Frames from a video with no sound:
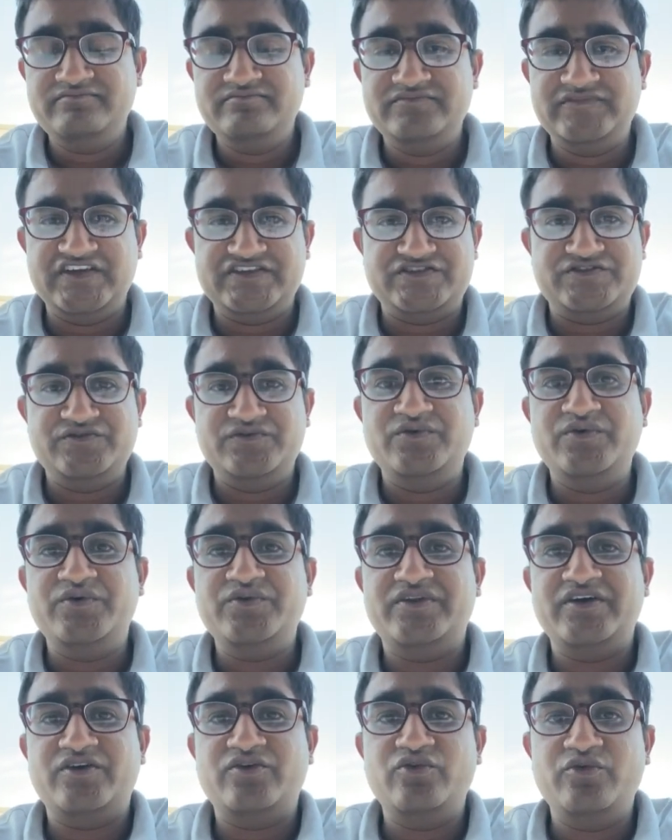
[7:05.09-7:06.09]
just to know
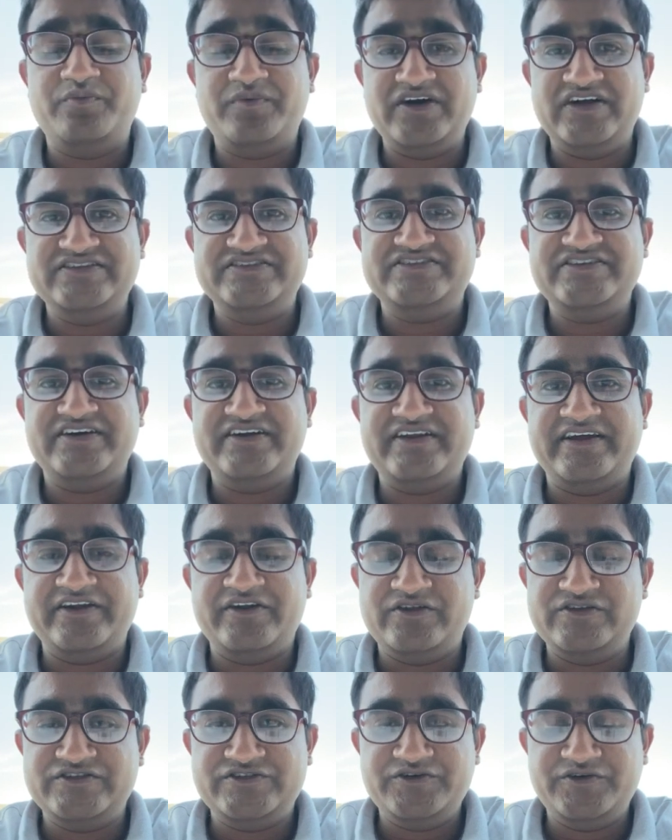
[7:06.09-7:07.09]
the group culture. And
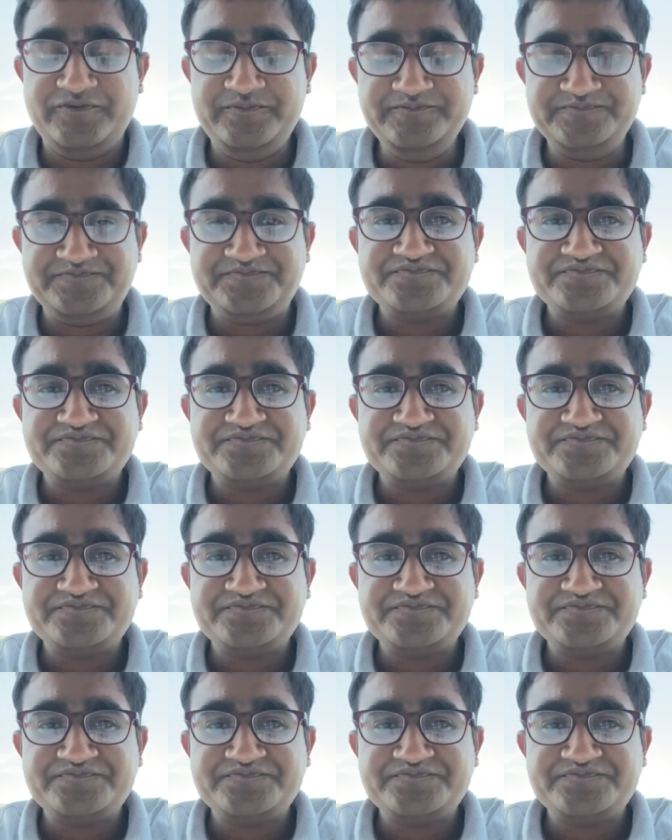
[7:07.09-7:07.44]
also